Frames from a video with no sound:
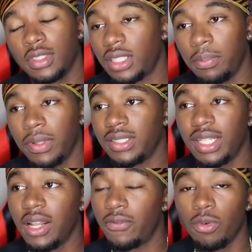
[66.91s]
Simple as
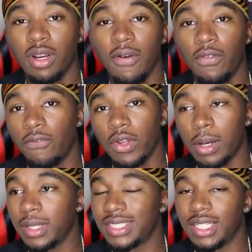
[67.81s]
that. If you're not
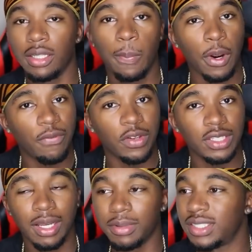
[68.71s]
fulfilled, I'm not saying they're
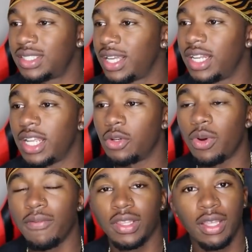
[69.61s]
perfect. I'm not saying they
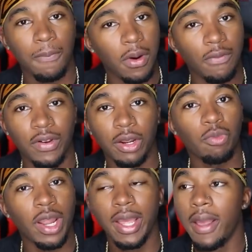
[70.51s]
do everything perfect
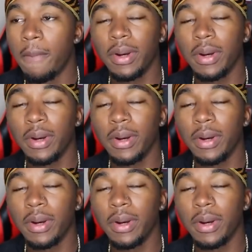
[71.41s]
and right.